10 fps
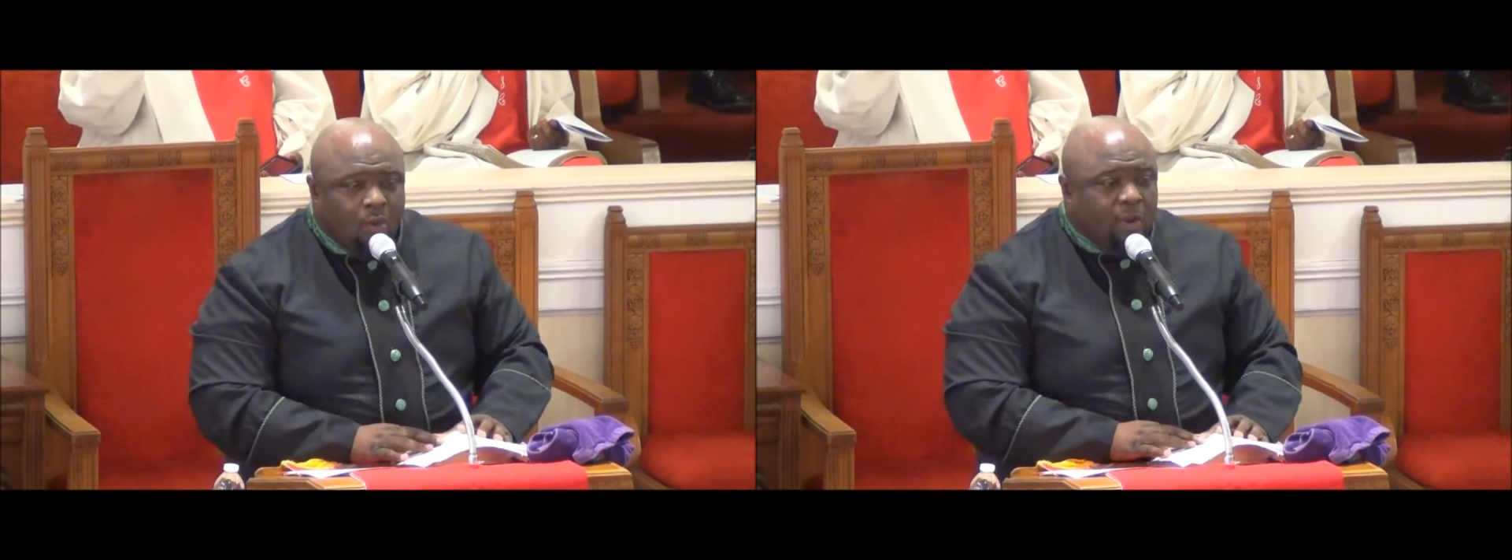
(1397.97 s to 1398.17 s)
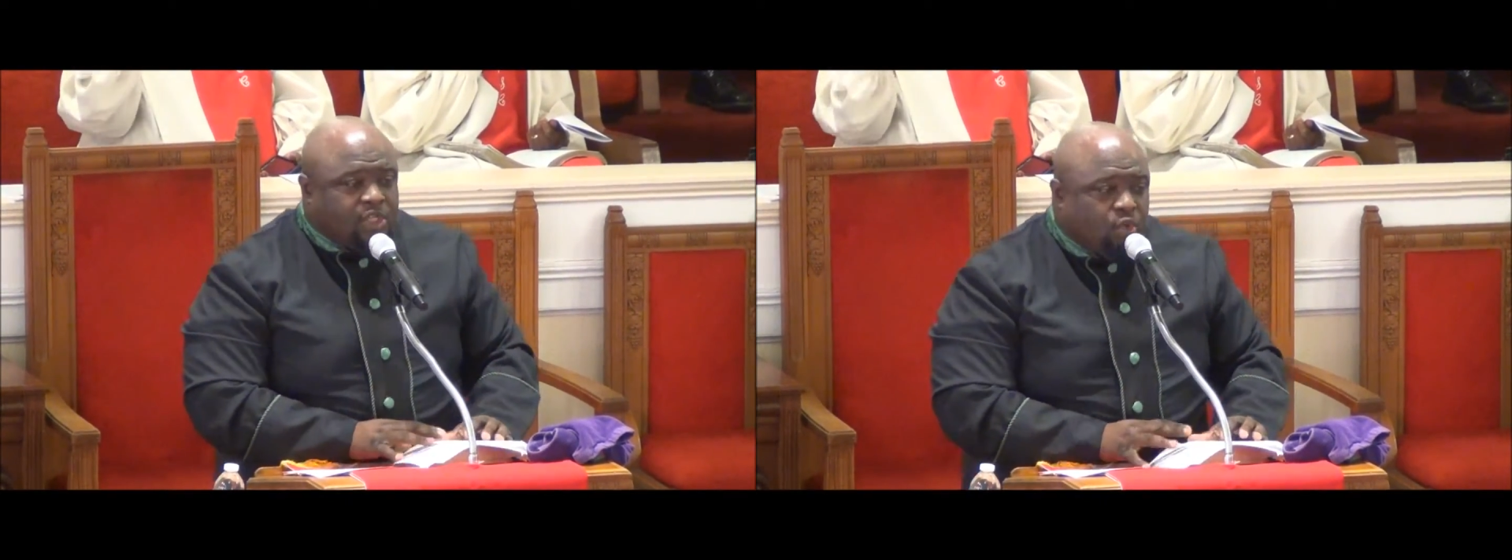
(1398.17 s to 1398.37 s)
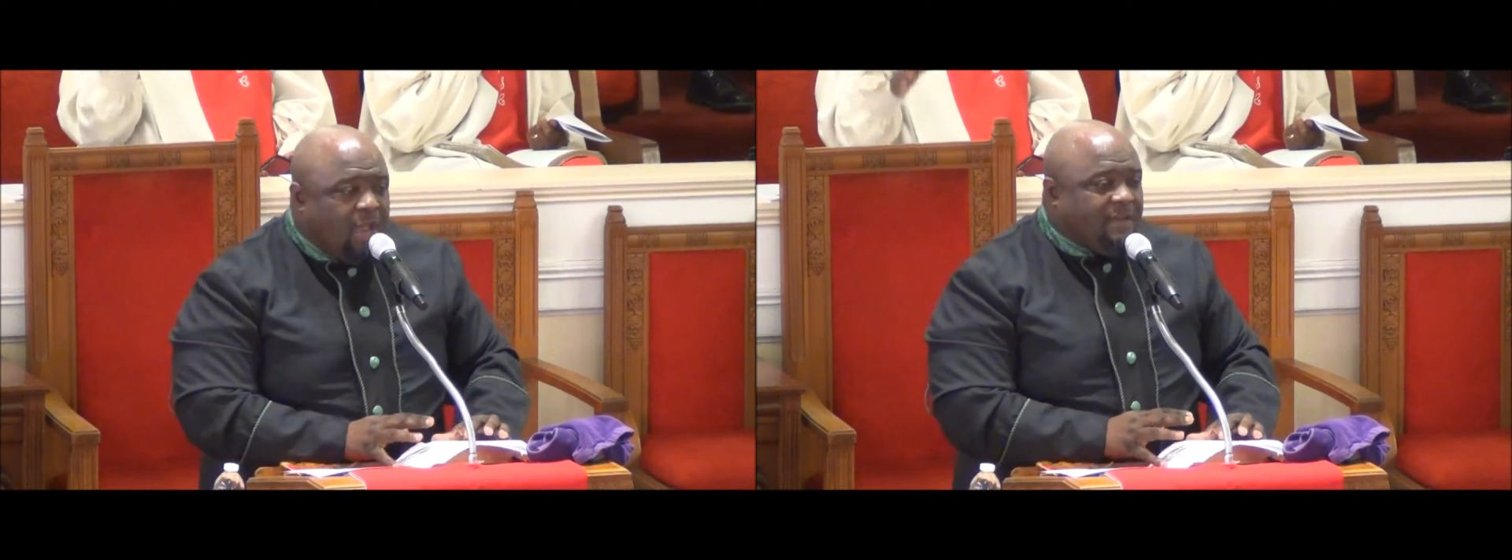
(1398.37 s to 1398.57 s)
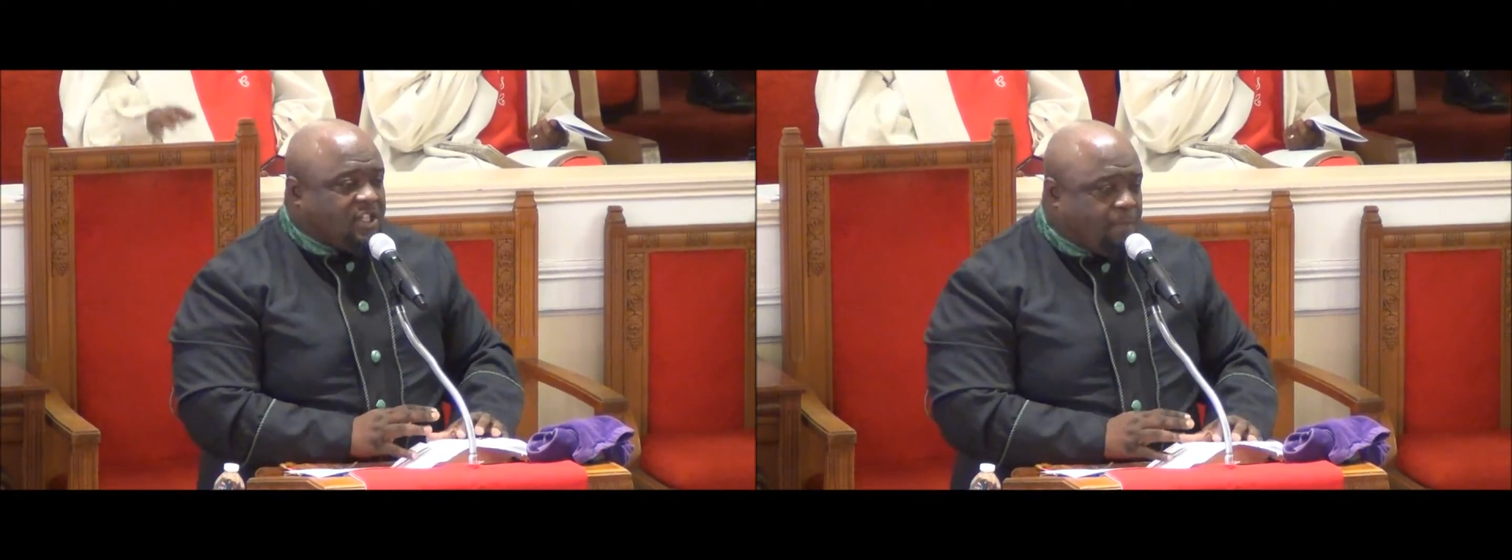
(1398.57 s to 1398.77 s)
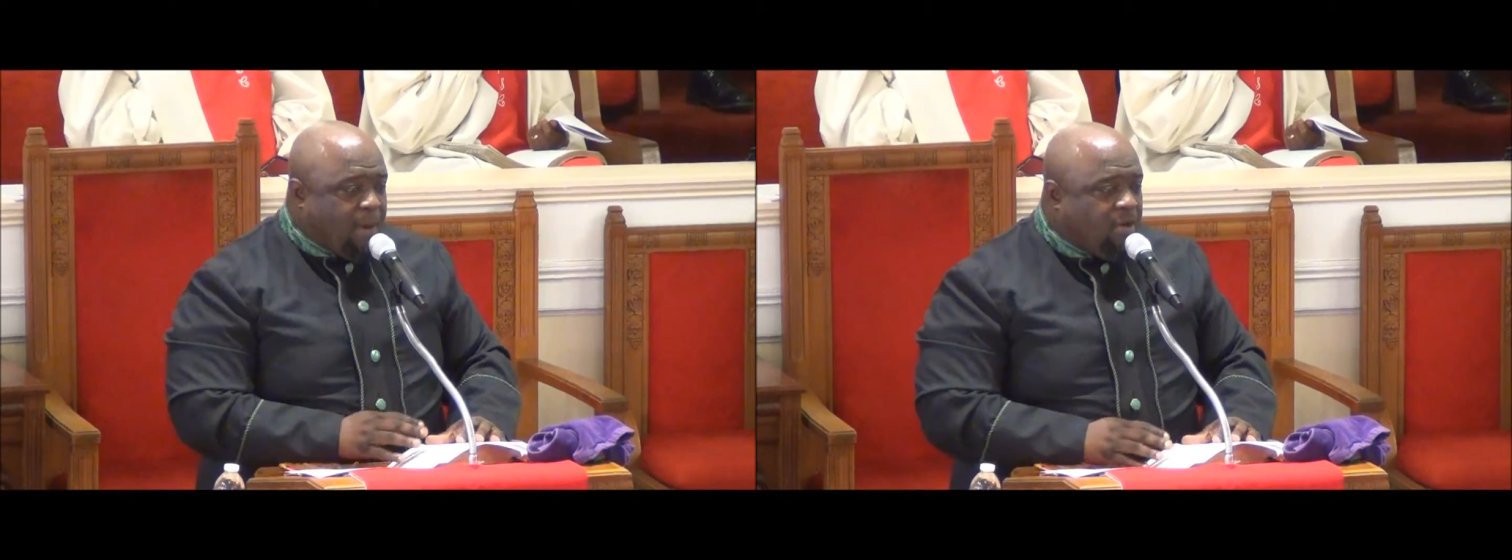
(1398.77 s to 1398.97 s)
what you have
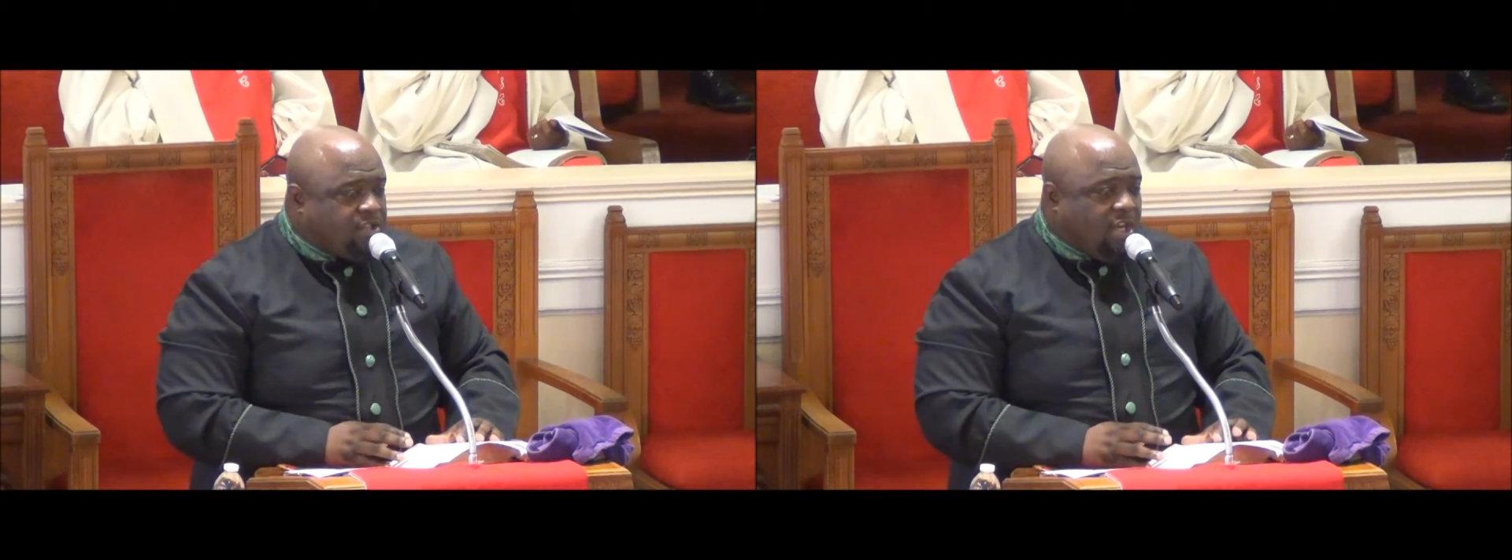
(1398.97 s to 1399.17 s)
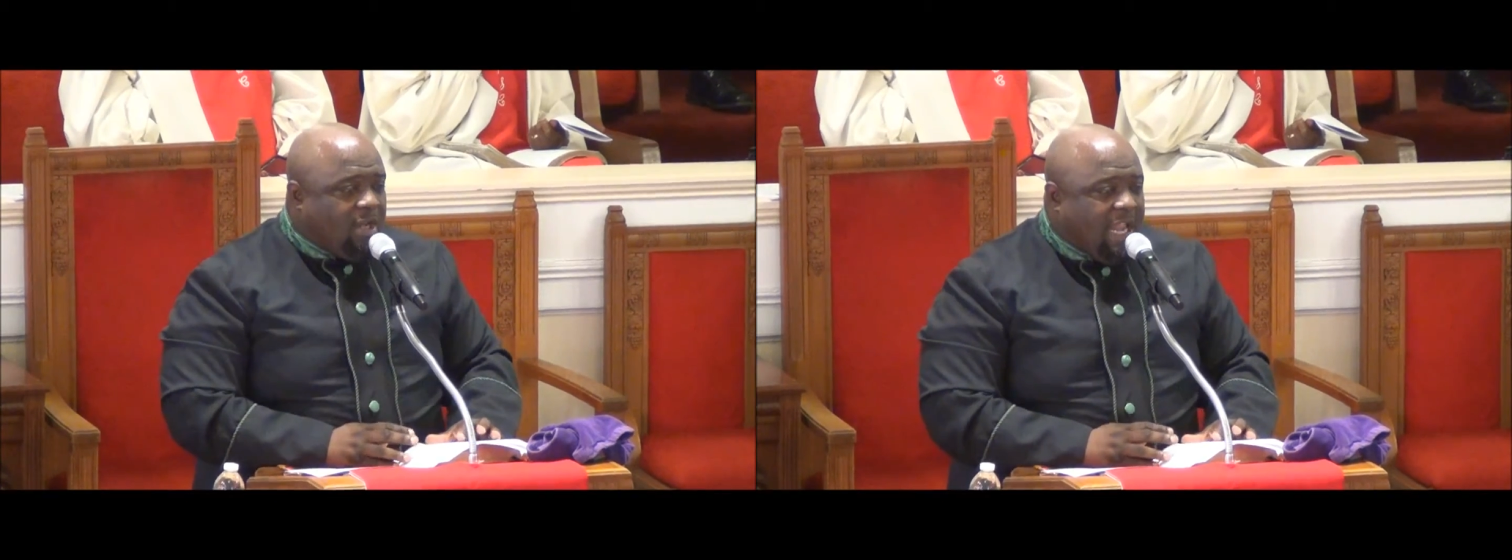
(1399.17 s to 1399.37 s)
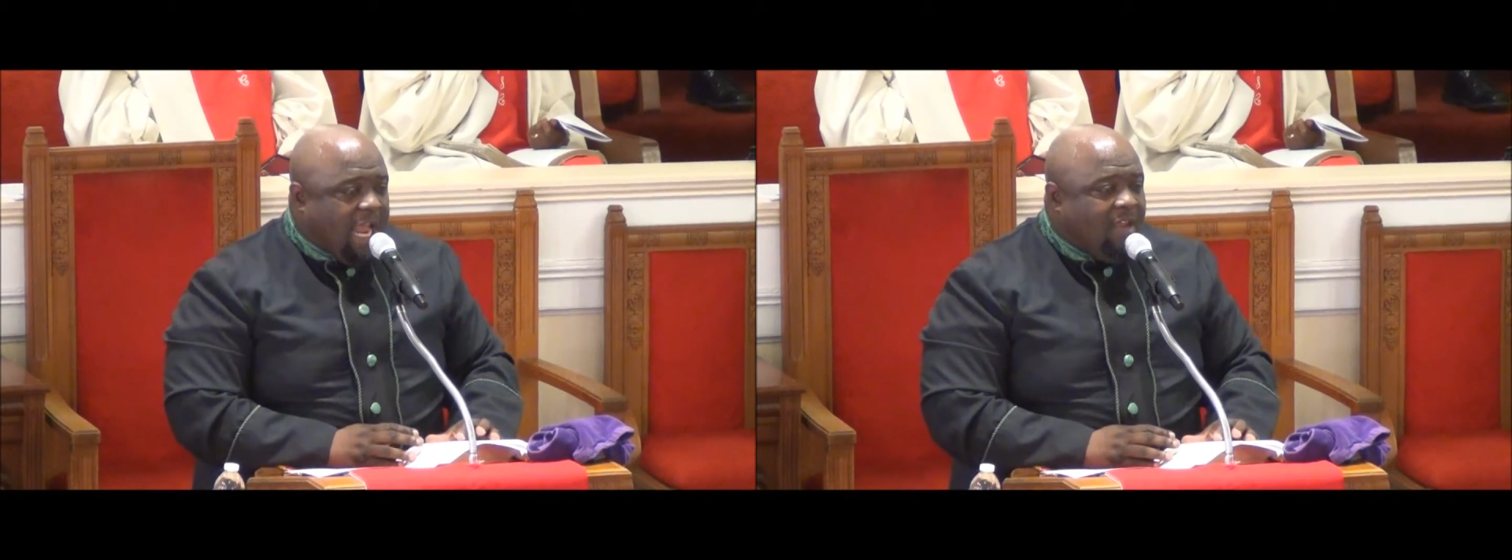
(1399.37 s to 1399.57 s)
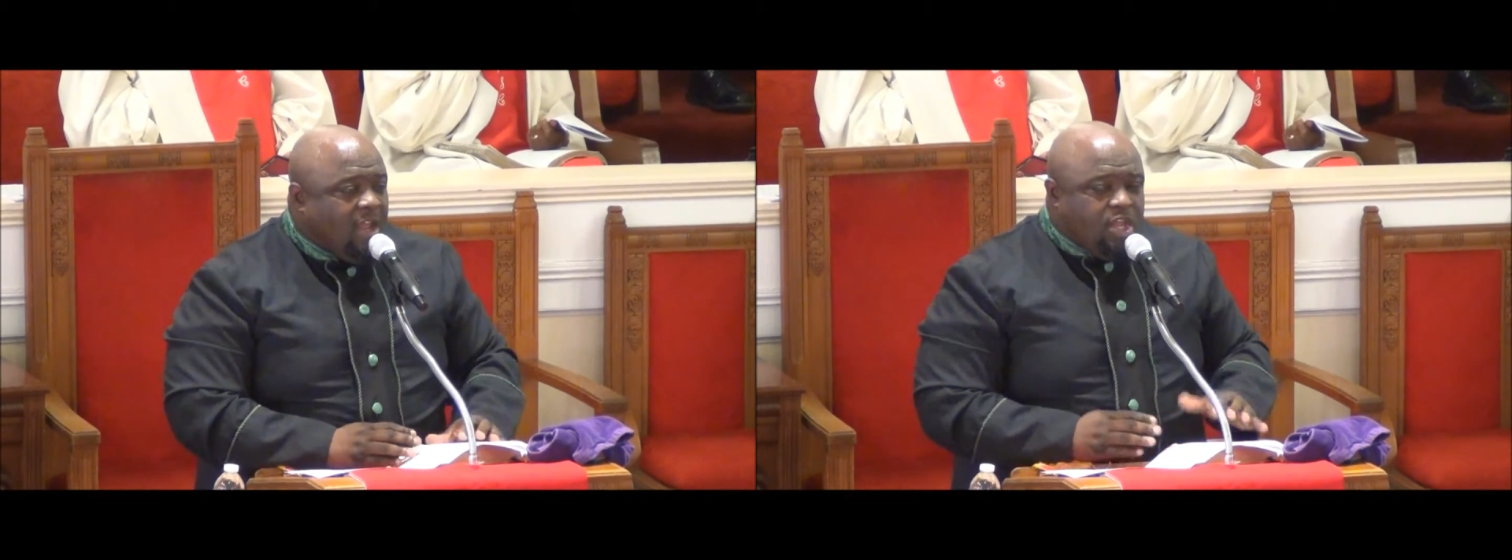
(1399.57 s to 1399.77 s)
experienced in your life?